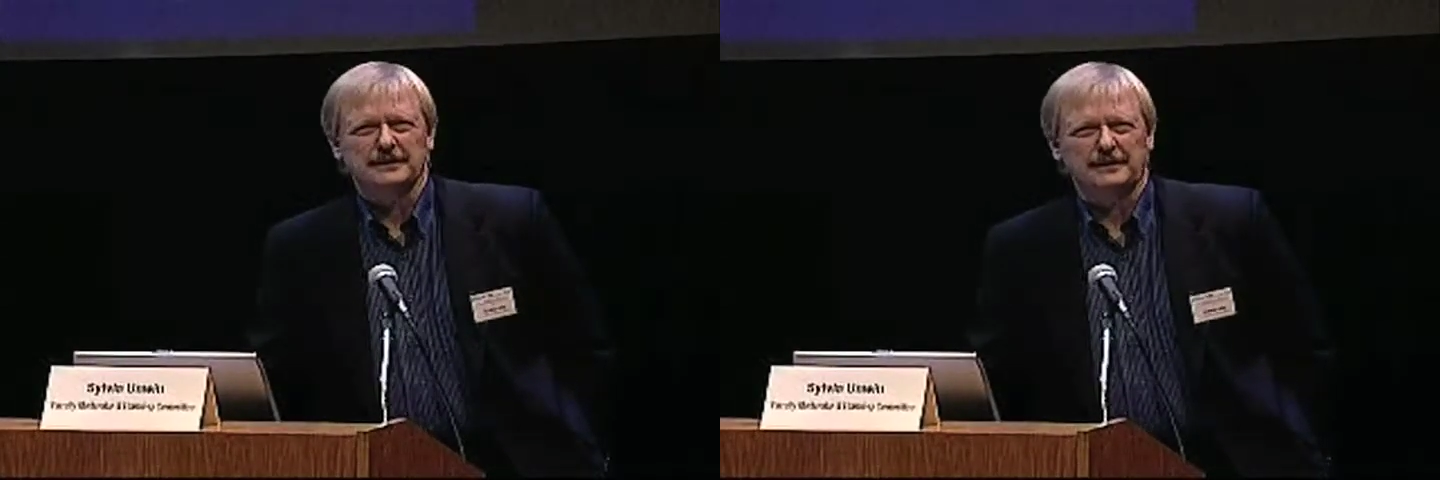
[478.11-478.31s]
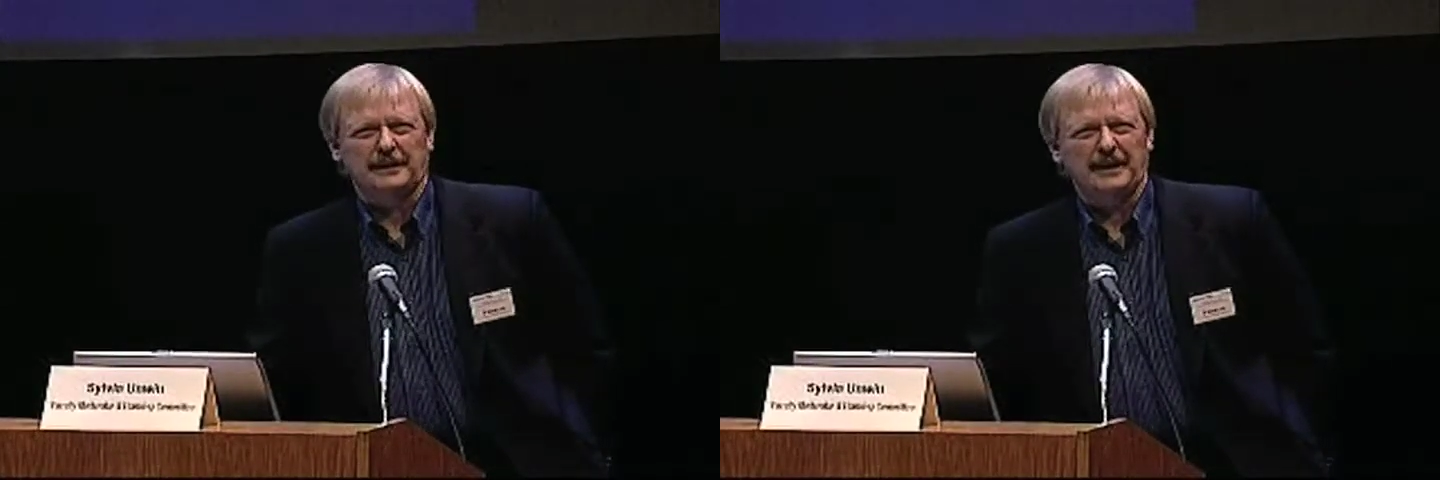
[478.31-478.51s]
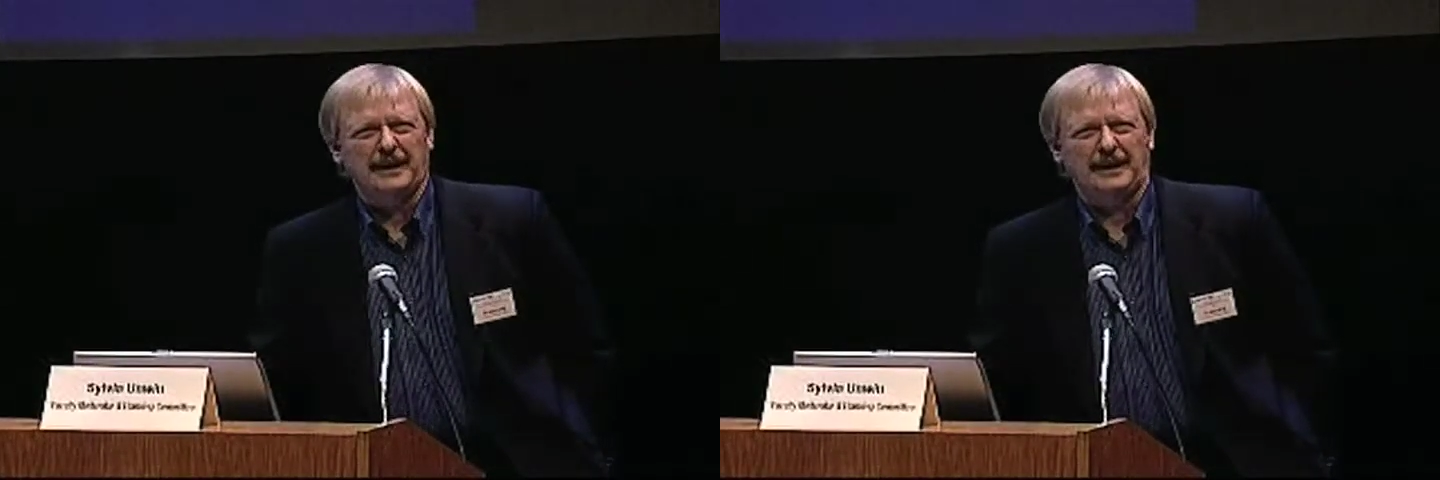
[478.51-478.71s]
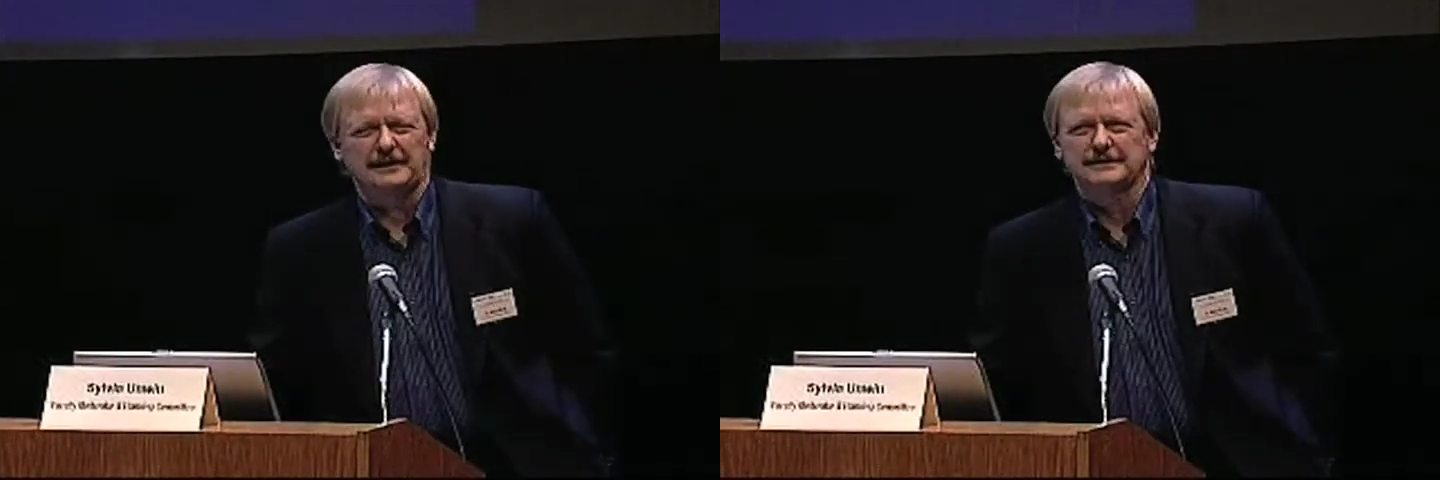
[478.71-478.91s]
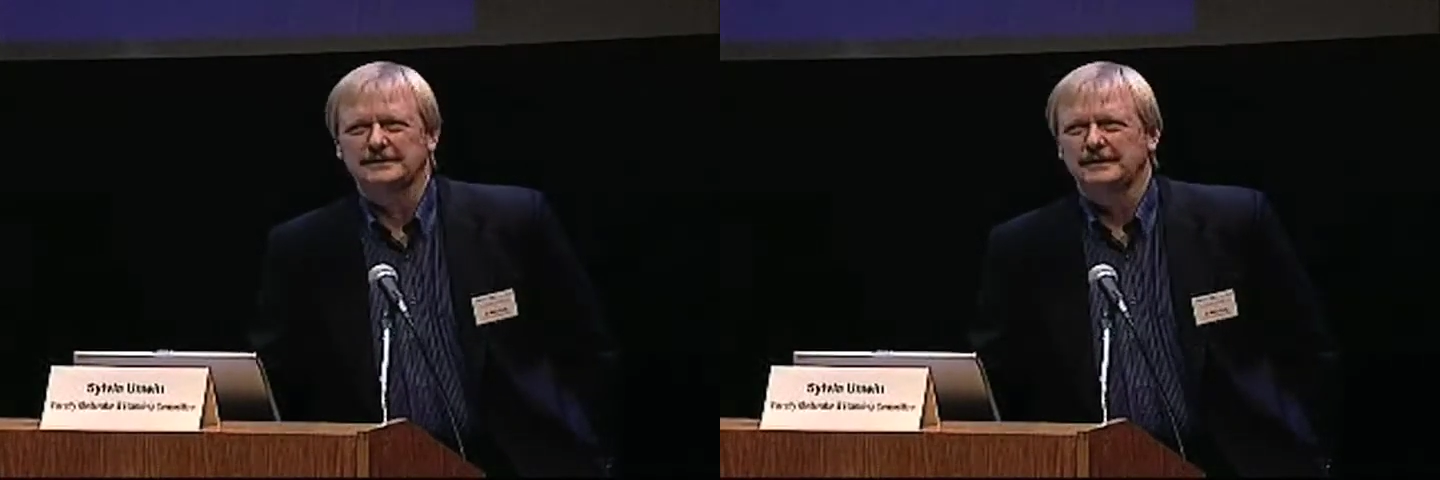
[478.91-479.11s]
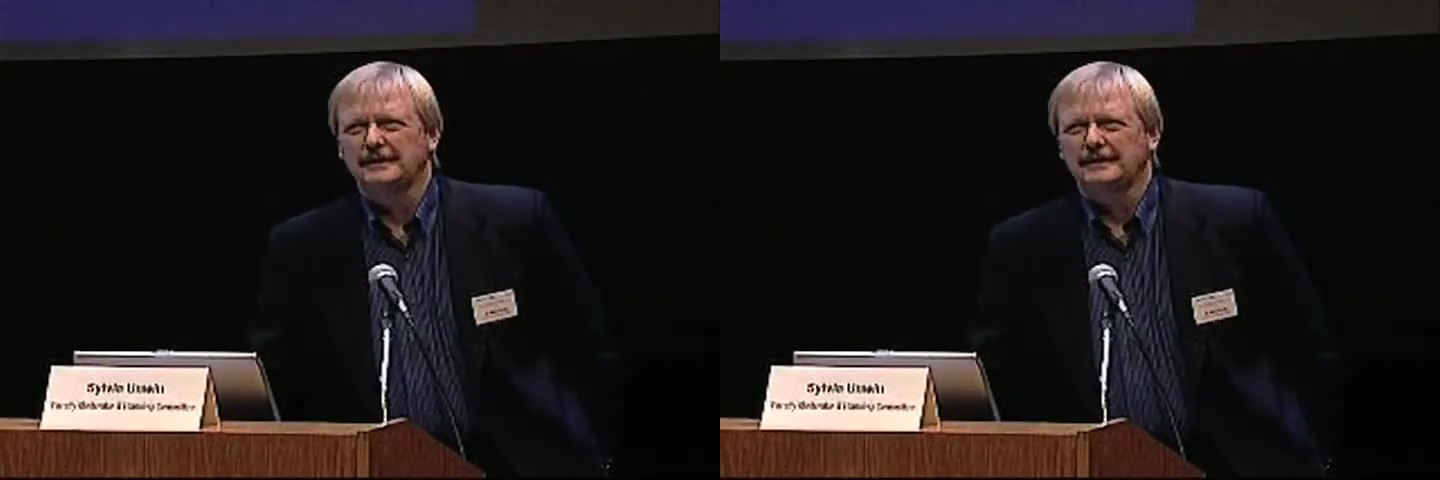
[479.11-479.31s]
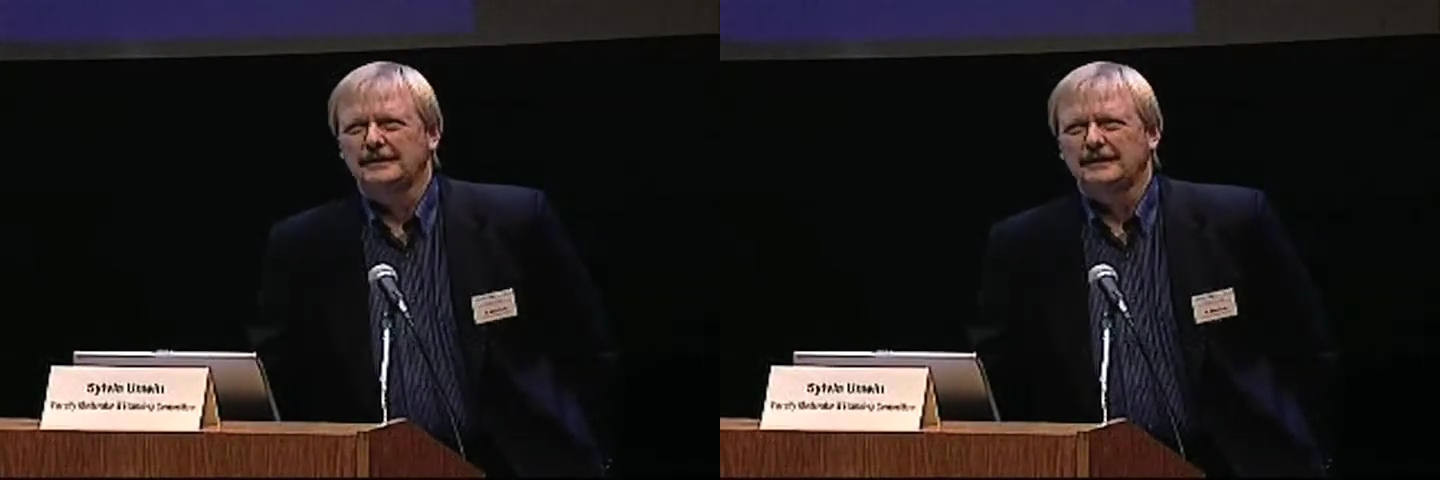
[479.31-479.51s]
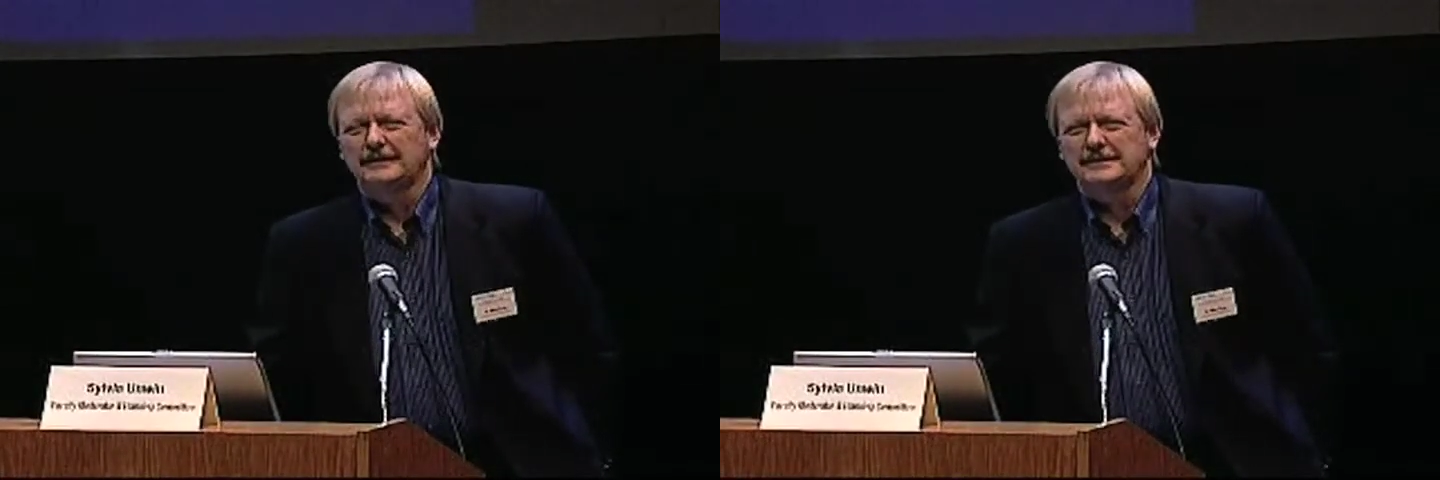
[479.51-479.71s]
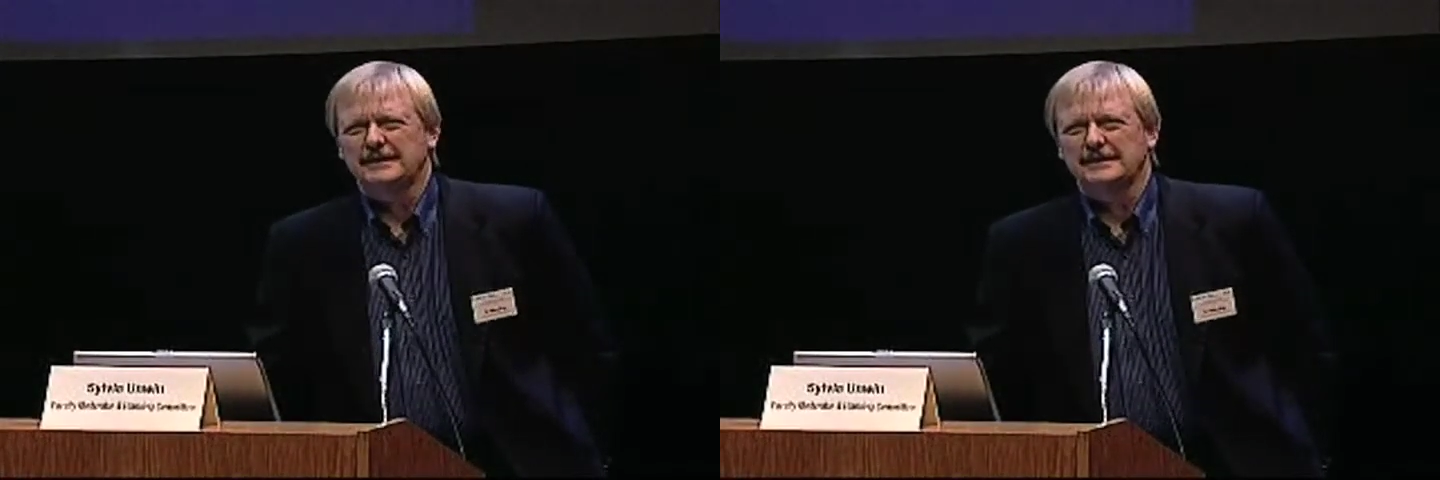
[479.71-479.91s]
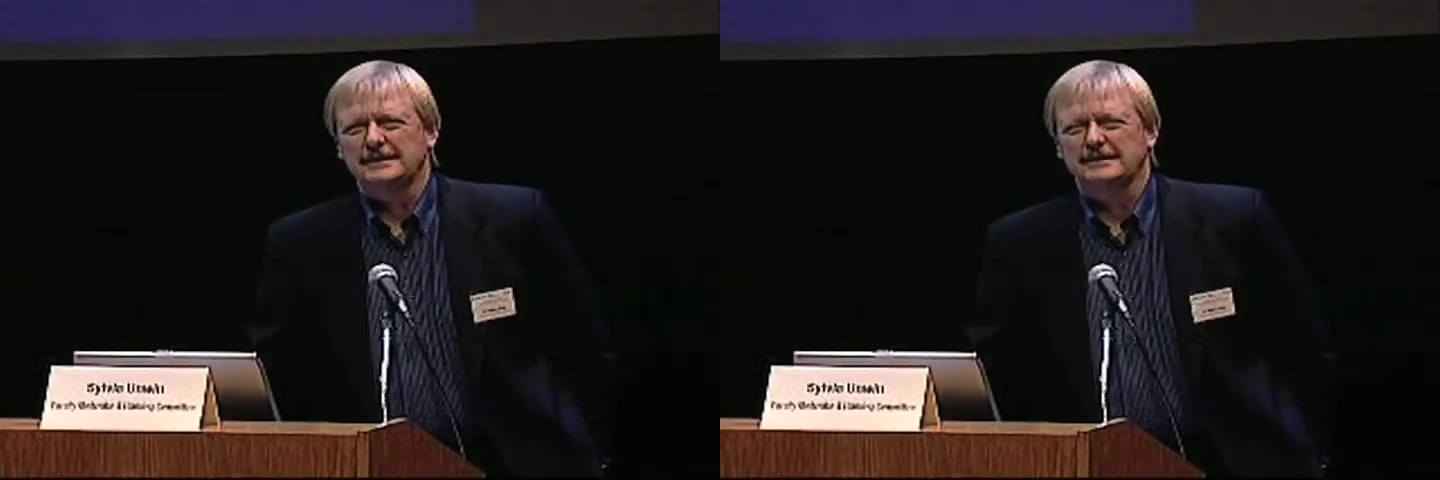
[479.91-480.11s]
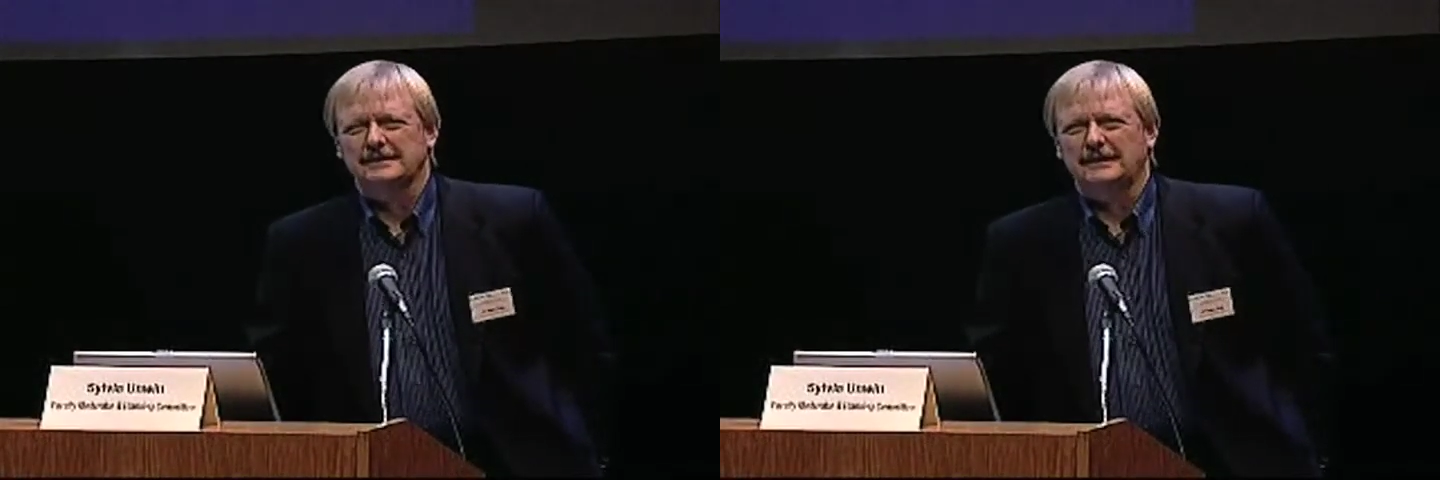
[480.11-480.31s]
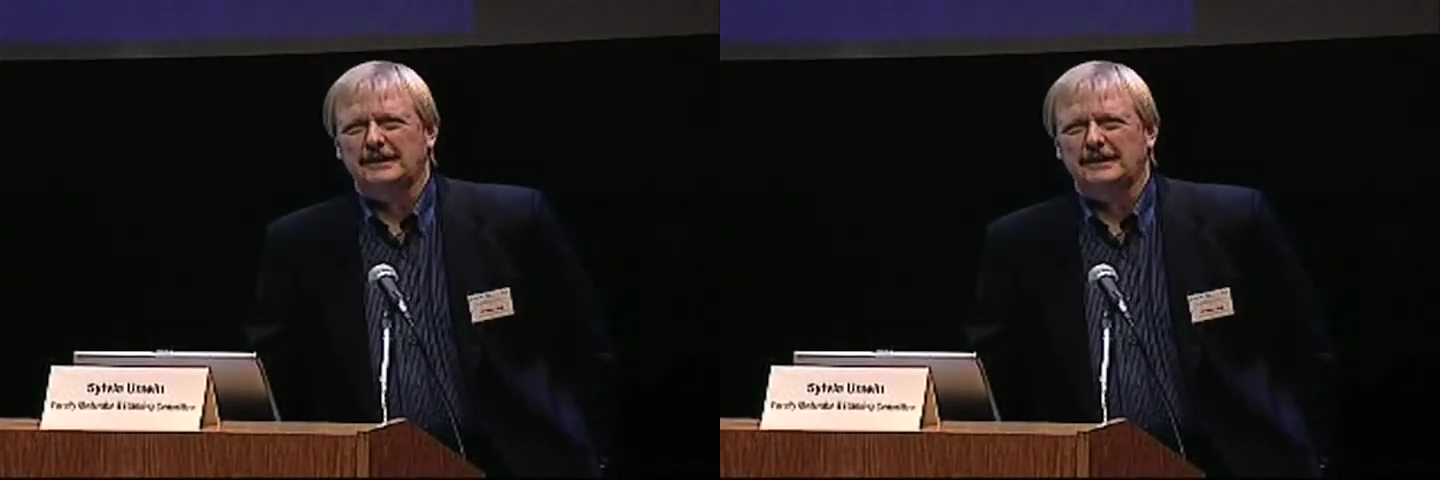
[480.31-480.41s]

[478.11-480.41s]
class. Geez, this is,